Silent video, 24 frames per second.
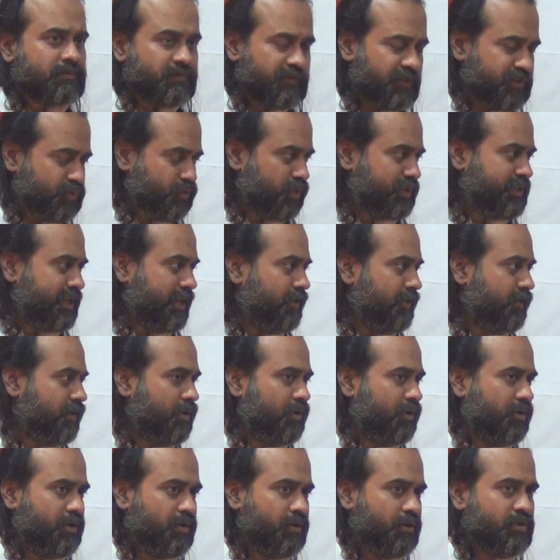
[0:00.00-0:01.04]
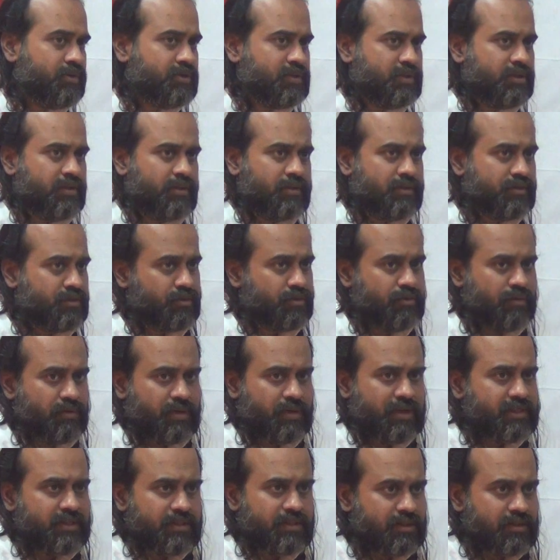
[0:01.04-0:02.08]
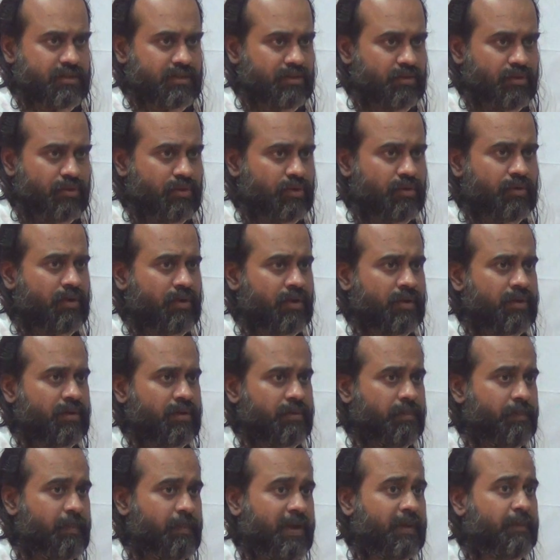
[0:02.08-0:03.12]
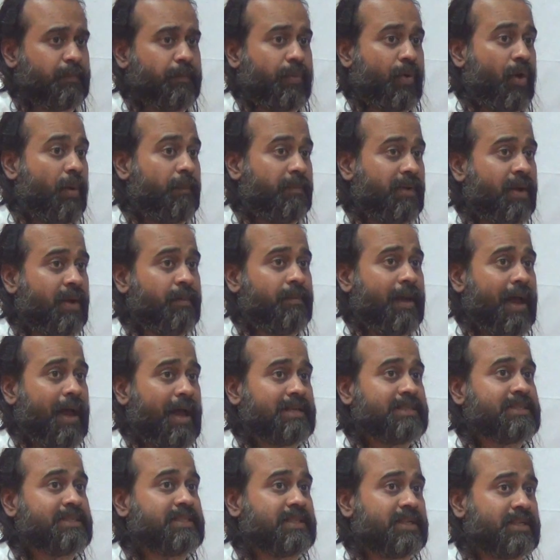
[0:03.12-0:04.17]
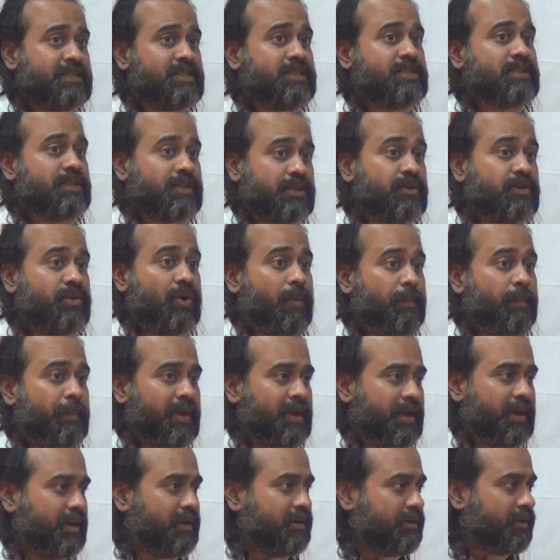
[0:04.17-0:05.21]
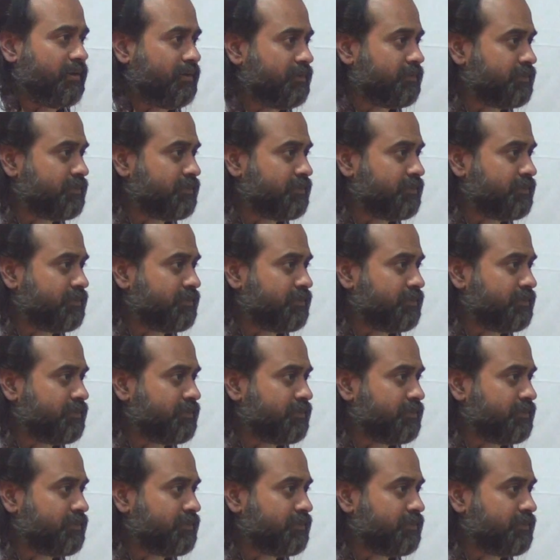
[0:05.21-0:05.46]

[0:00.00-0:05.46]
Which was anyway not yours. So it is no big problem as such dropping it.